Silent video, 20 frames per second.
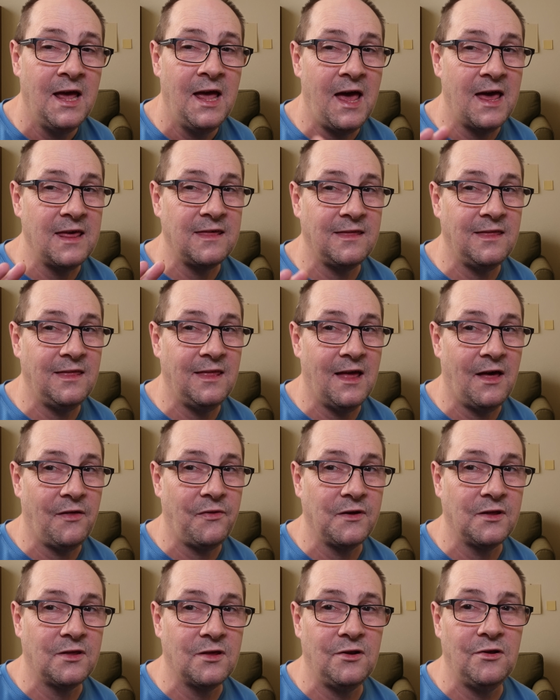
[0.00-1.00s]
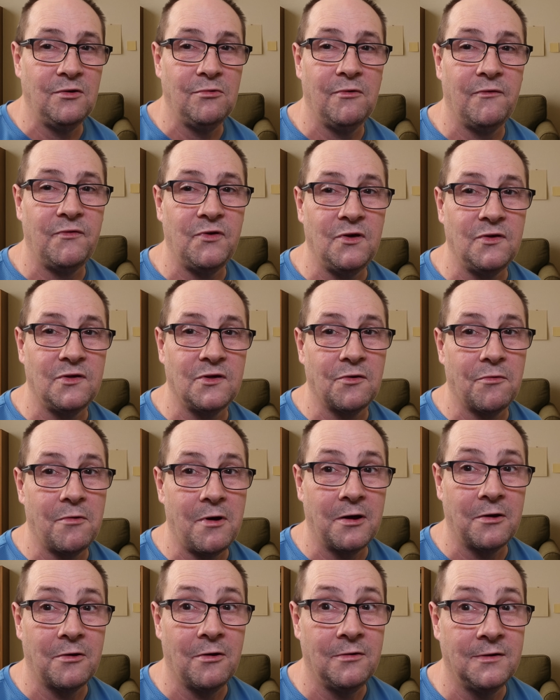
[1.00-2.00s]
It has nothing to do with using your
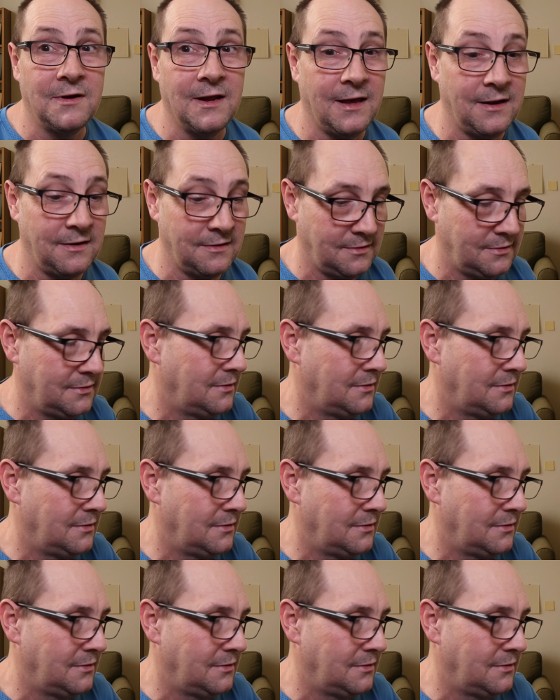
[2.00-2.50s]
own content.